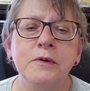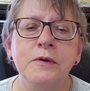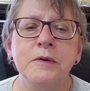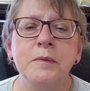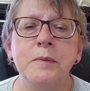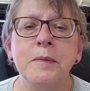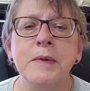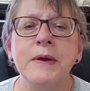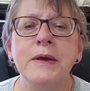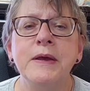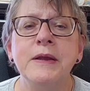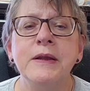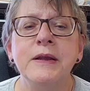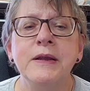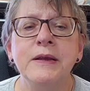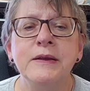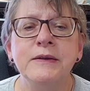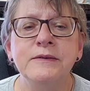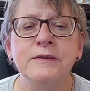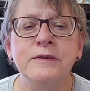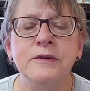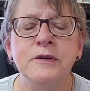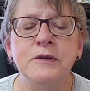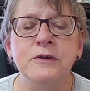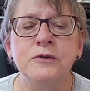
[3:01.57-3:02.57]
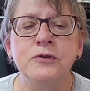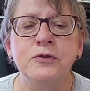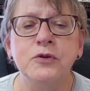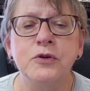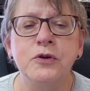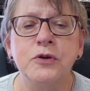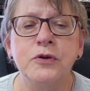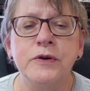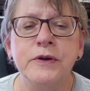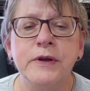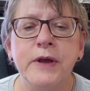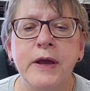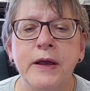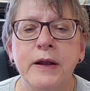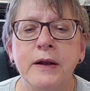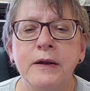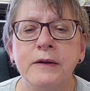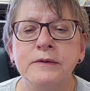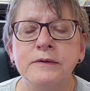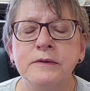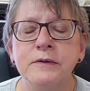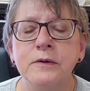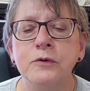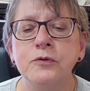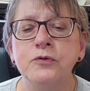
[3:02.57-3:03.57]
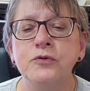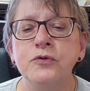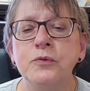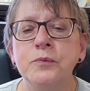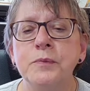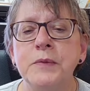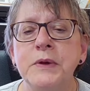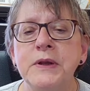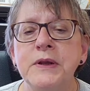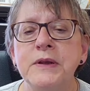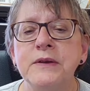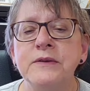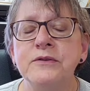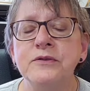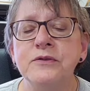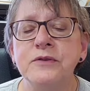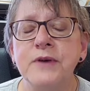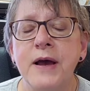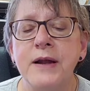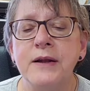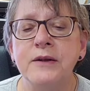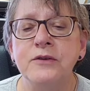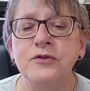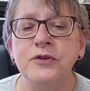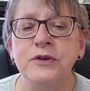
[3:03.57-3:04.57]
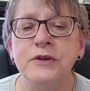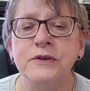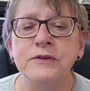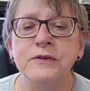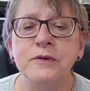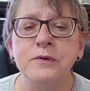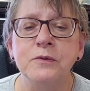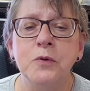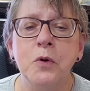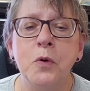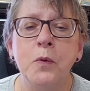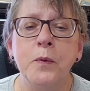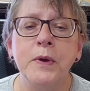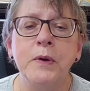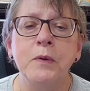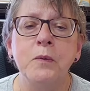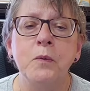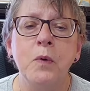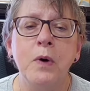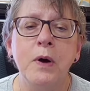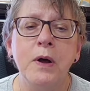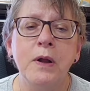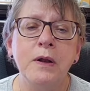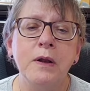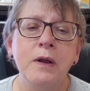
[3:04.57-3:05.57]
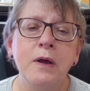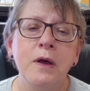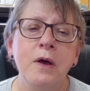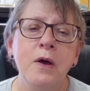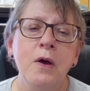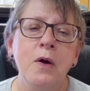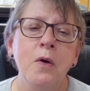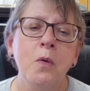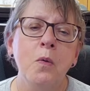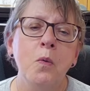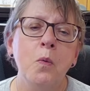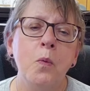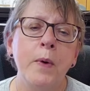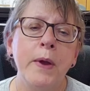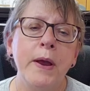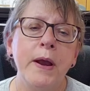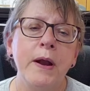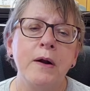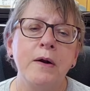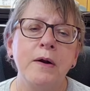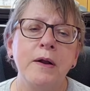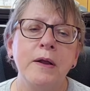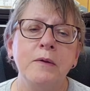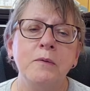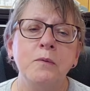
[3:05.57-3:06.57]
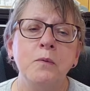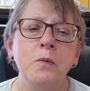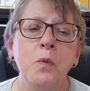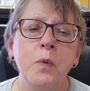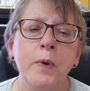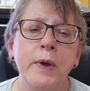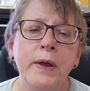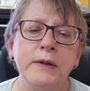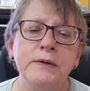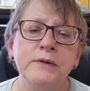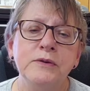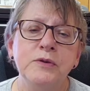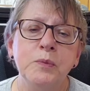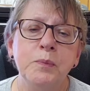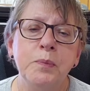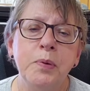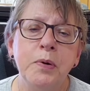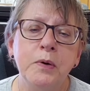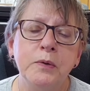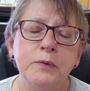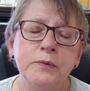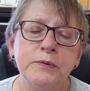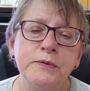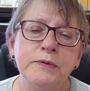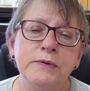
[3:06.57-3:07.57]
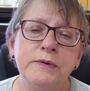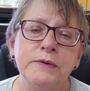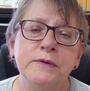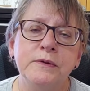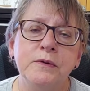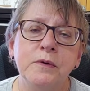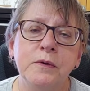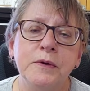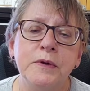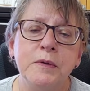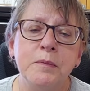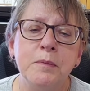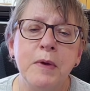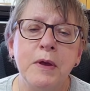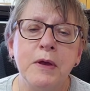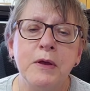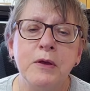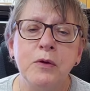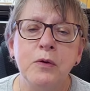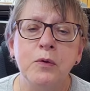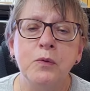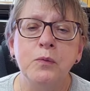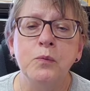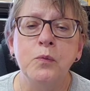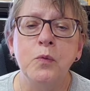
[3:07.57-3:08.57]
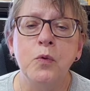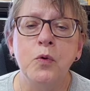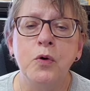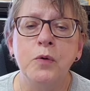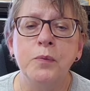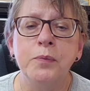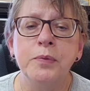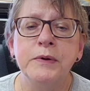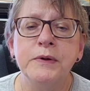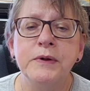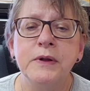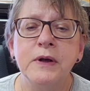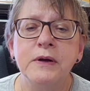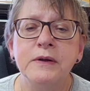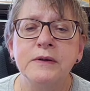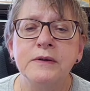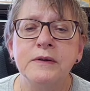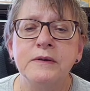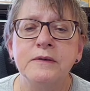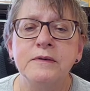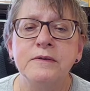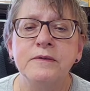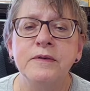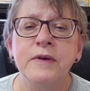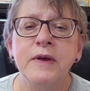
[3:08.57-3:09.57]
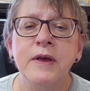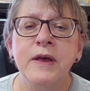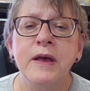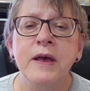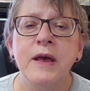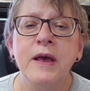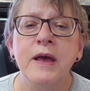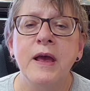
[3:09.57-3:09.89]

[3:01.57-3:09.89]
is going to make it easier to create a social media strategy. So knowing what, where, and when to post is going to make you more productive